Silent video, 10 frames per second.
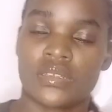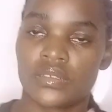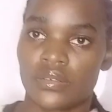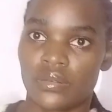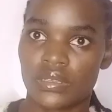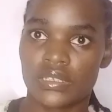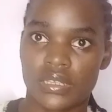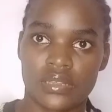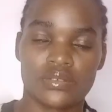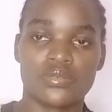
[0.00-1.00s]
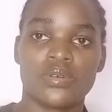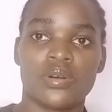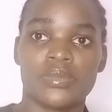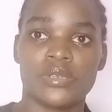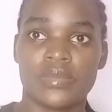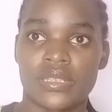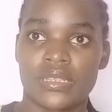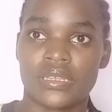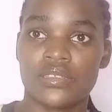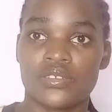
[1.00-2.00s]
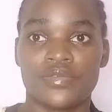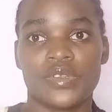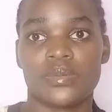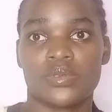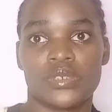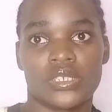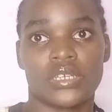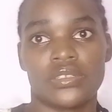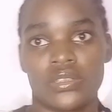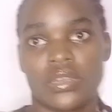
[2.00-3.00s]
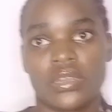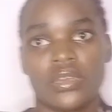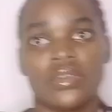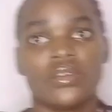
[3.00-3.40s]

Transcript: So these are the 2 common methods of depreciation.